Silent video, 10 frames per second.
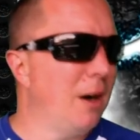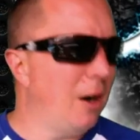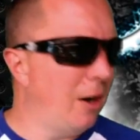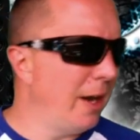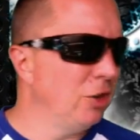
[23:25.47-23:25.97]

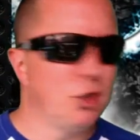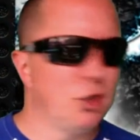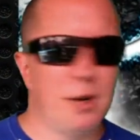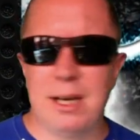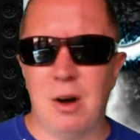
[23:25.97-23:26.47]
I don't
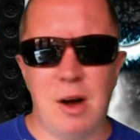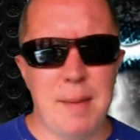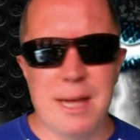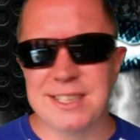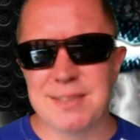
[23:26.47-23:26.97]
trade high
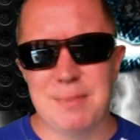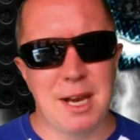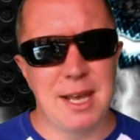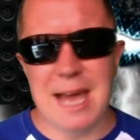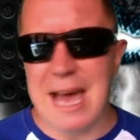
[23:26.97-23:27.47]
amounts of
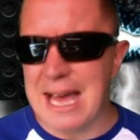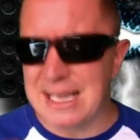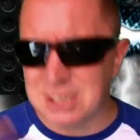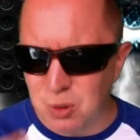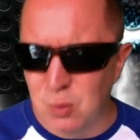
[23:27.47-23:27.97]
money
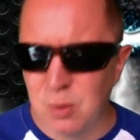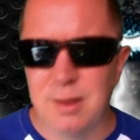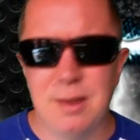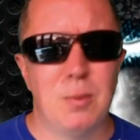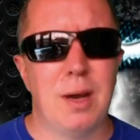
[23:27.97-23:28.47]
at all
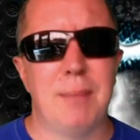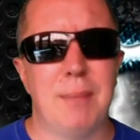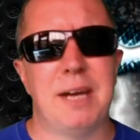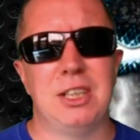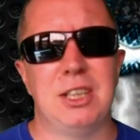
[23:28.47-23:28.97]
when
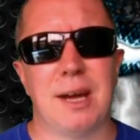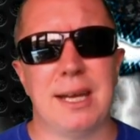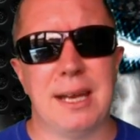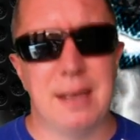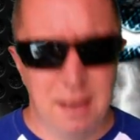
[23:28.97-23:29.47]
I'm day
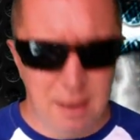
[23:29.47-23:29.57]
trading.